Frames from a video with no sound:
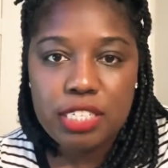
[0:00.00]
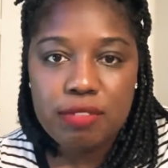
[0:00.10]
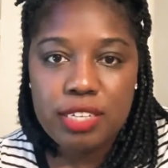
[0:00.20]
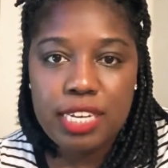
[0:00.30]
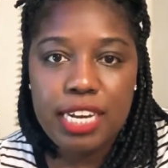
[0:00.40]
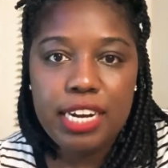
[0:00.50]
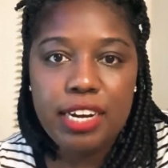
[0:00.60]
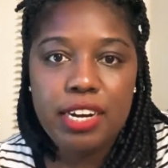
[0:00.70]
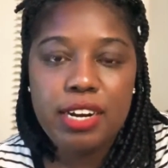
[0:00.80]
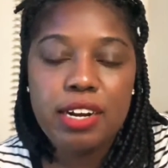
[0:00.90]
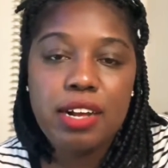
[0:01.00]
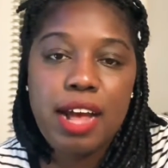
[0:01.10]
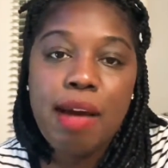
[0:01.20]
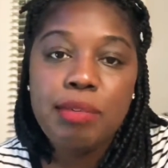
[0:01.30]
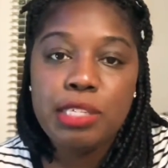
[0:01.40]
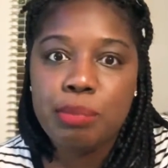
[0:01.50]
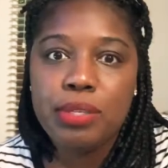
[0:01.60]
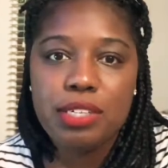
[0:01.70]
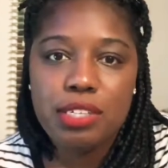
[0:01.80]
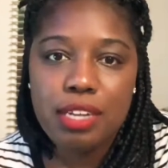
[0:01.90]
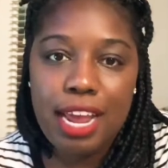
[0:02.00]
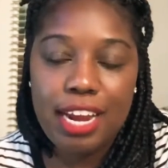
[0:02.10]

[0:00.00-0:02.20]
of the year, I was booked,